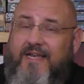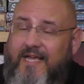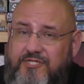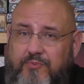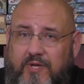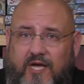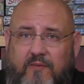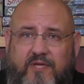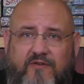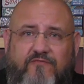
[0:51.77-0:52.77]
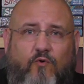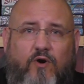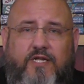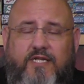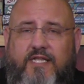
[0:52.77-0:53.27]
Next week, I'll be in
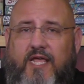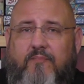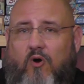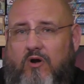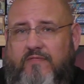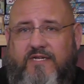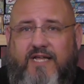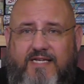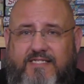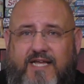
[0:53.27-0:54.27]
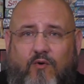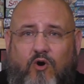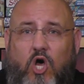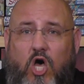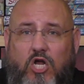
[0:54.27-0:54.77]
Florida to take part in the Dice
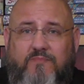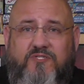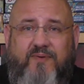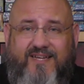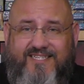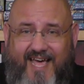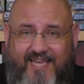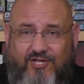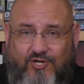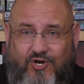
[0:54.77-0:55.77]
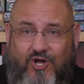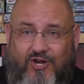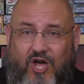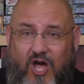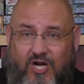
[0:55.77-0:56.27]
Tower Autumn Spectacular
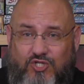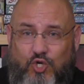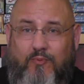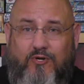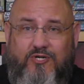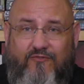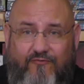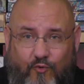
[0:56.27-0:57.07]
on October